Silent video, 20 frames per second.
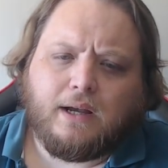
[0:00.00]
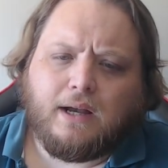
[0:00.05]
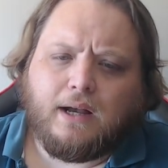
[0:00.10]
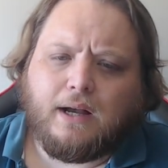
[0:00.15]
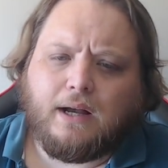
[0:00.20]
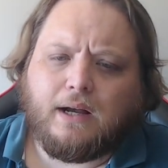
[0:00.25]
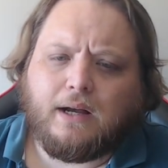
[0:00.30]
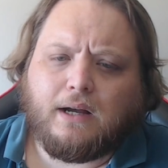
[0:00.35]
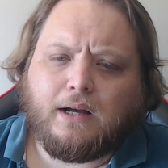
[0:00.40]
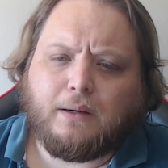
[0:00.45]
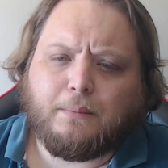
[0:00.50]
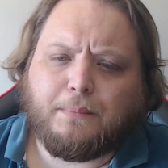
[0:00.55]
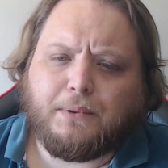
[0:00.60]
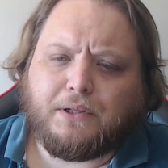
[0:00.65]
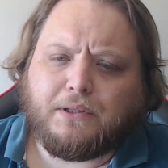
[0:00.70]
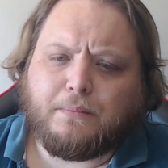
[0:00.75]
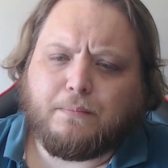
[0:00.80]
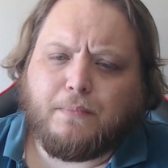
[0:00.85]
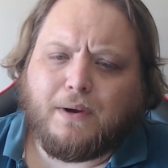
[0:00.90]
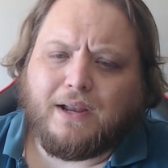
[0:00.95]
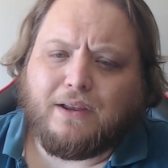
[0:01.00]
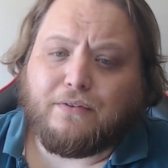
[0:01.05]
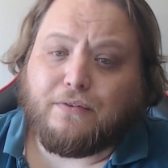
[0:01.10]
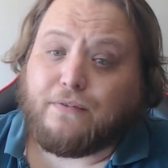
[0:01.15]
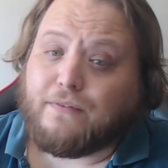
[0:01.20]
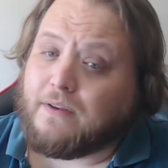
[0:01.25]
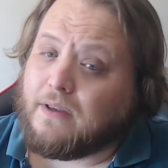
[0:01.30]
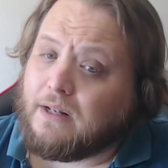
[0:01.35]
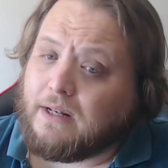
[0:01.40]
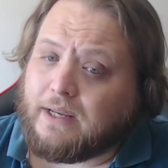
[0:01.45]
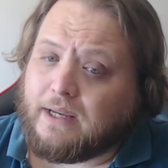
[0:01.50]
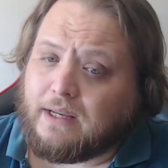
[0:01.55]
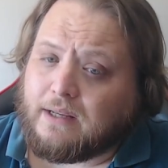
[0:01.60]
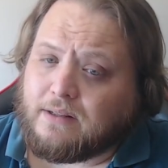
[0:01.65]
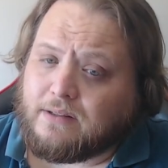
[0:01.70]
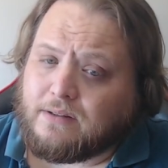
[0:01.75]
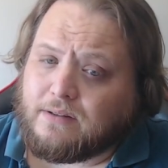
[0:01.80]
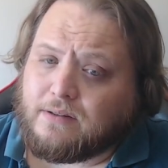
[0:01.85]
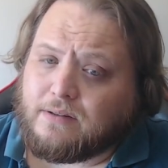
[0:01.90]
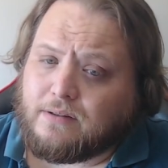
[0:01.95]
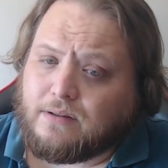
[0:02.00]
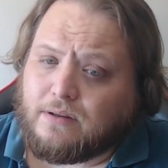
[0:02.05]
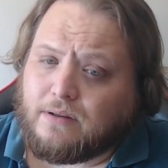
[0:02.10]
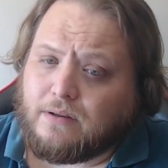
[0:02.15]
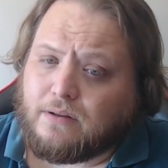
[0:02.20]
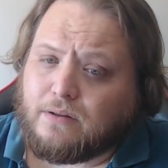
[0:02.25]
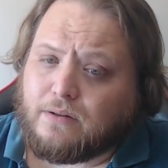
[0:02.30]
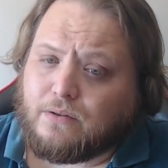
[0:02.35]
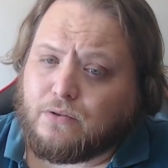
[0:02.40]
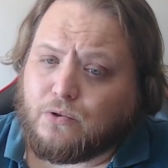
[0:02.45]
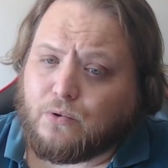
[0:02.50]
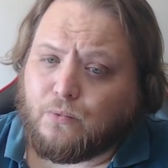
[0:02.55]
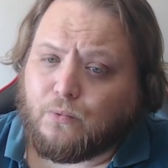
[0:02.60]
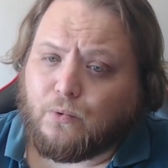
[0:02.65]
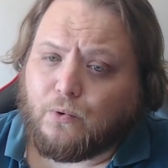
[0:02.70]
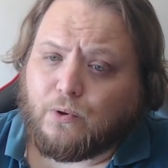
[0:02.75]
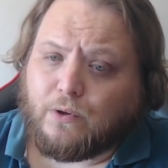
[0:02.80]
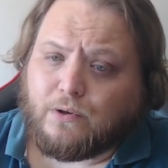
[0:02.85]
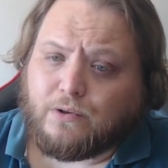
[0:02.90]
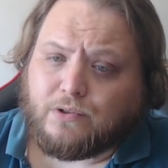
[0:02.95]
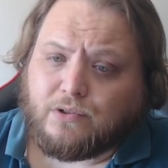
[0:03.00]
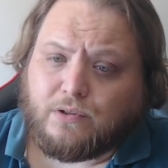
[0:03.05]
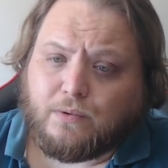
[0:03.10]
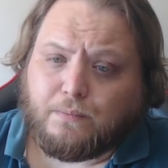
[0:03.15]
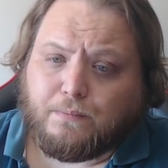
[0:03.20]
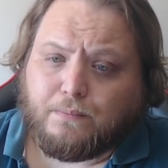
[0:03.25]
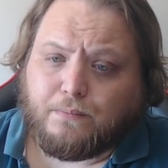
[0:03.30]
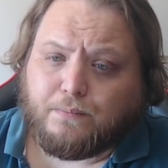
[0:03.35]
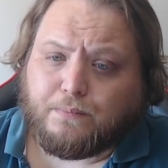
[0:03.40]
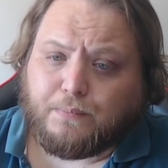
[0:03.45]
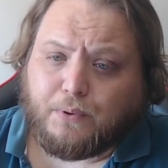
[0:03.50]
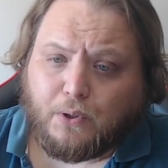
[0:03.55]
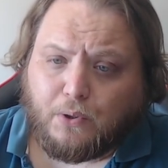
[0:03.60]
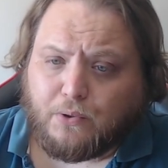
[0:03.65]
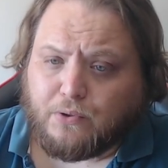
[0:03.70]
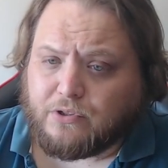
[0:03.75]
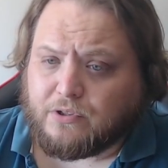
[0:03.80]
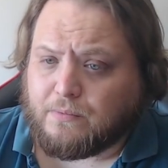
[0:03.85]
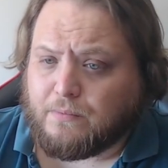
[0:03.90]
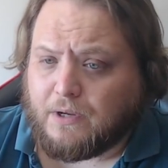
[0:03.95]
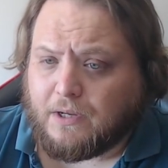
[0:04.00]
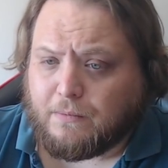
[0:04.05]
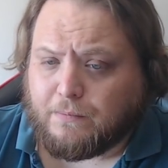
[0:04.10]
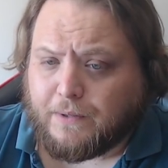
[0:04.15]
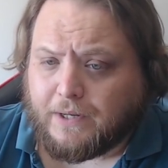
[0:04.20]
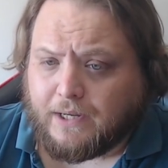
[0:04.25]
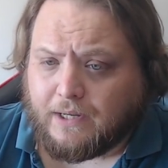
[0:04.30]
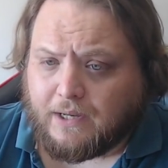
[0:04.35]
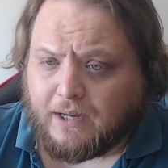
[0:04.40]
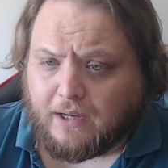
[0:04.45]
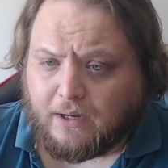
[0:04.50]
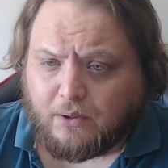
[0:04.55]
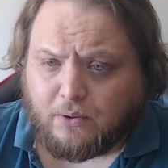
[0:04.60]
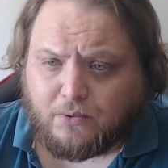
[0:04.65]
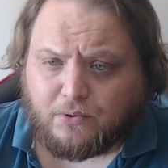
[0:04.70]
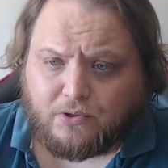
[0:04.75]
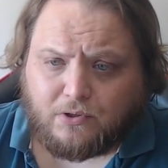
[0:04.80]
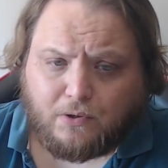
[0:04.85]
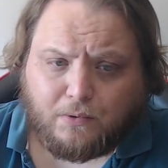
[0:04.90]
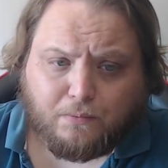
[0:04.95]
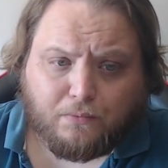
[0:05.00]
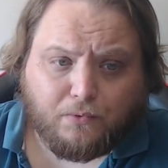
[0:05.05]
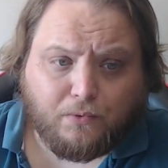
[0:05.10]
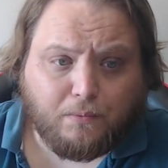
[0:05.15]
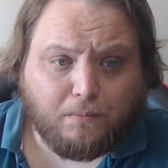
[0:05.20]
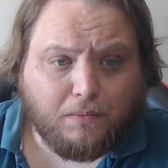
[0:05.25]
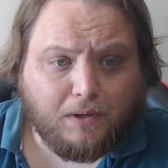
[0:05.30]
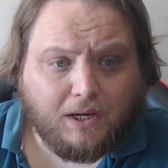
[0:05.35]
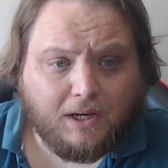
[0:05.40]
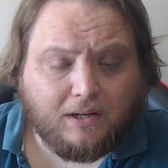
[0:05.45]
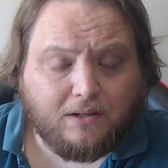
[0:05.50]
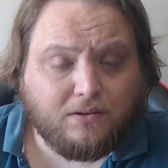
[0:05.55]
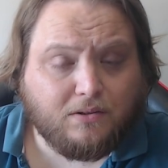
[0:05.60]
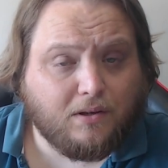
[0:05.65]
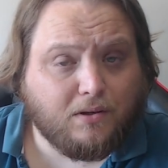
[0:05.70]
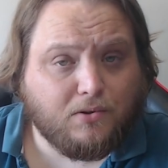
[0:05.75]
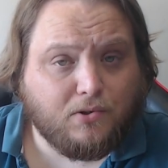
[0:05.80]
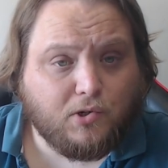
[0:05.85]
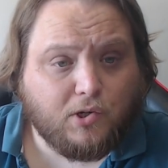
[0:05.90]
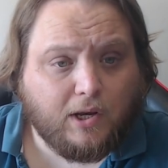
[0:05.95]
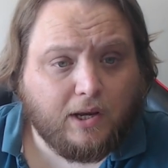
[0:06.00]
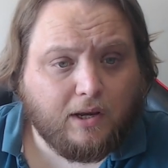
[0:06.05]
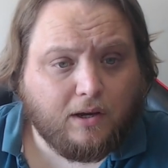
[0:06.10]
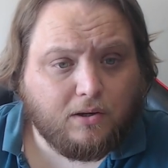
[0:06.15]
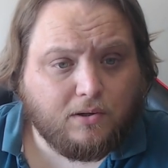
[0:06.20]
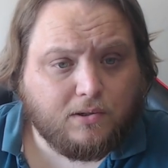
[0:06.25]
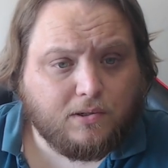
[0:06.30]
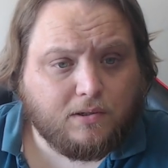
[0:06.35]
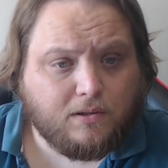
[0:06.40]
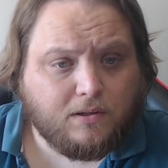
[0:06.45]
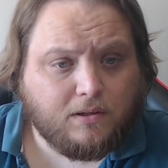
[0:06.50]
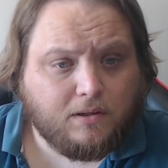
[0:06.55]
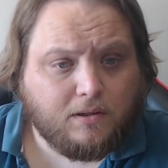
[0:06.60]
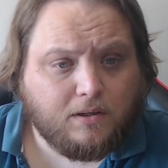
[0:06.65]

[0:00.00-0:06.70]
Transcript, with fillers: but my feelings towards the post made by Chaosium remains unchanged.